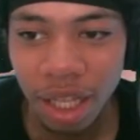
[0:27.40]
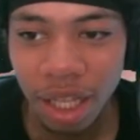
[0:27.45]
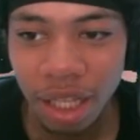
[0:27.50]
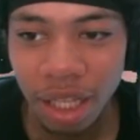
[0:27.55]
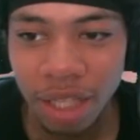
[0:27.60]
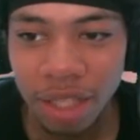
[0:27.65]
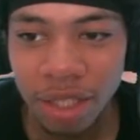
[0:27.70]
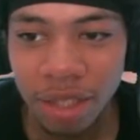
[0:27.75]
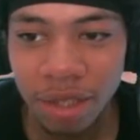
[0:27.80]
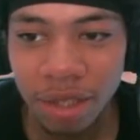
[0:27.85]

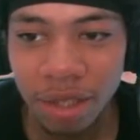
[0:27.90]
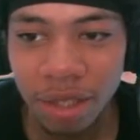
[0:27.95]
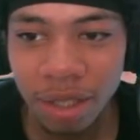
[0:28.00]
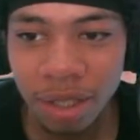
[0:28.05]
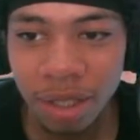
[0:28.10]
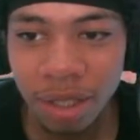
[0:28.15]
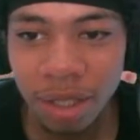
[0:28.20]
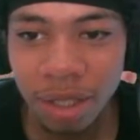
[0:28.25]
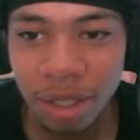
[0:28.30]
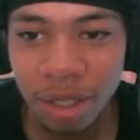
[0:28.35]
Yes,
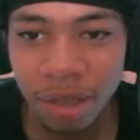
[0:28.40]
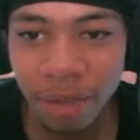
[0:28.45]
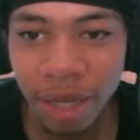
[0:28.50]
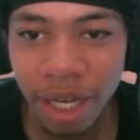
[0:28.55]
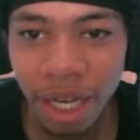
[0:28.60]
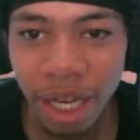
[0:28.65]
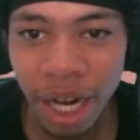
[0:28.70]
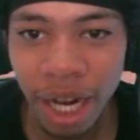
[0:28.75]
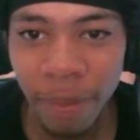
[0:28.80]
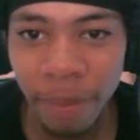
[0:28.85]
sir. My
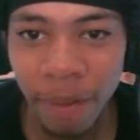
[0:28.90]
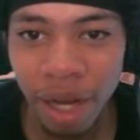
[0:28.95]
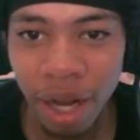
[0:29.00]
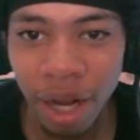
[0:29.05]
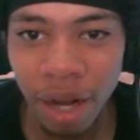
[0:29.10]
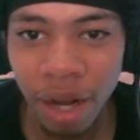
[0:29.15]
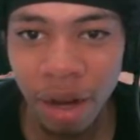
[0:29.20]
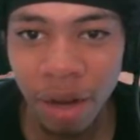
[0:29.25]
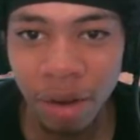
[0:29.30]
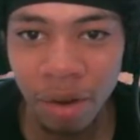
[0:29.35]
nigga, like
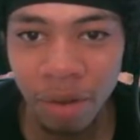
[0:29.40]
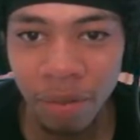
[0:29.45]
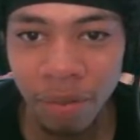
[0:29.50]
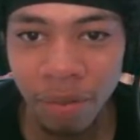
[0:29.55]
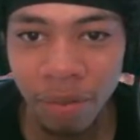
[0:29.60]
below.